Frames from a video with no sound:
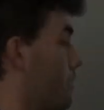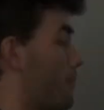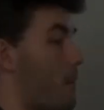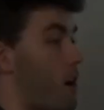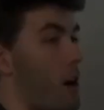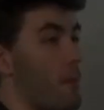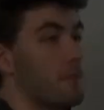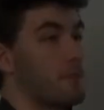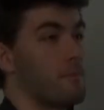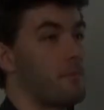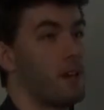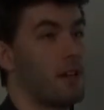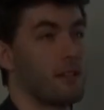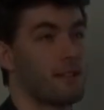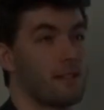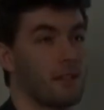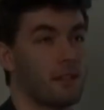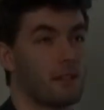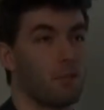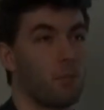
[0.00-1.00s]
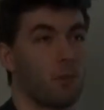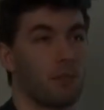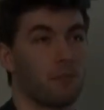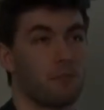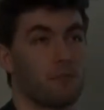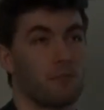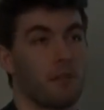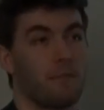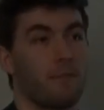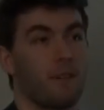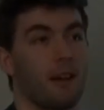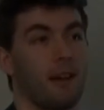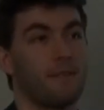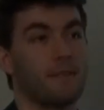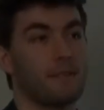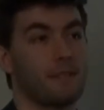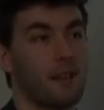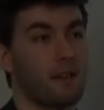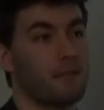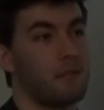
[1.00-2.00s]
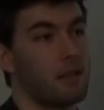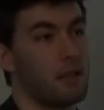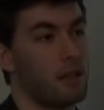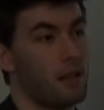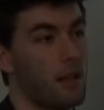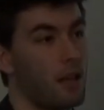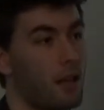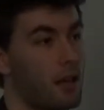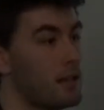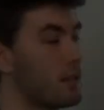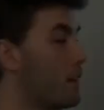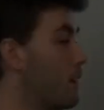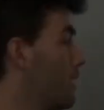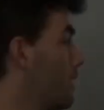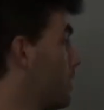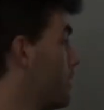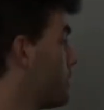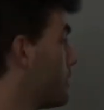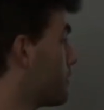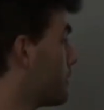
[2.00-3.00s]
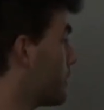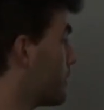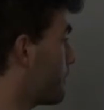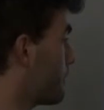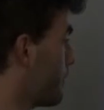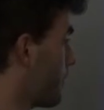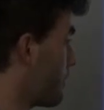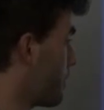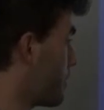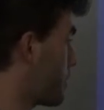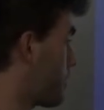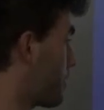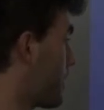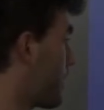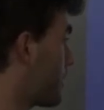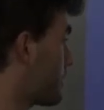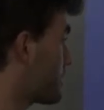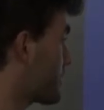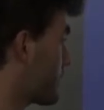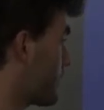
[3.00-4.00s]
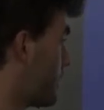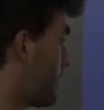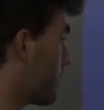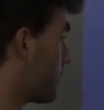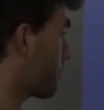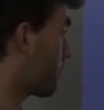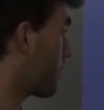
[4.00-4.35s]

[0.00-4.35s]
up optimizing 1, 3, 5, 7, and 9. You get a very pronounced kick